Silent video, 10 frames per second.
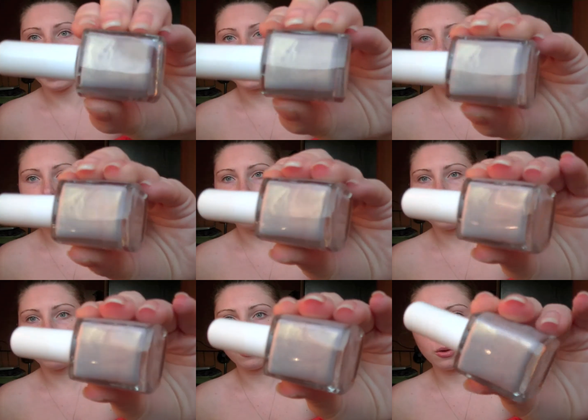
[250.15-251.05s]
and it's a
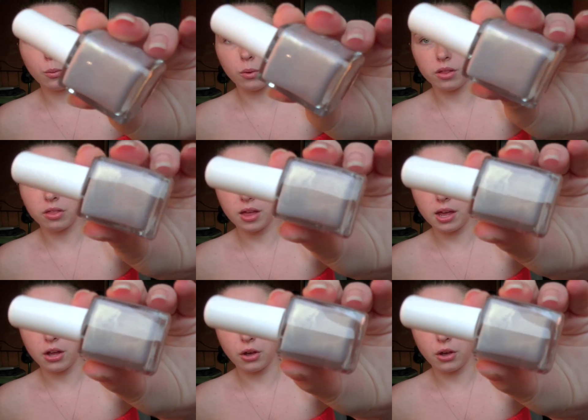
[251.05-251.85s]
purple with a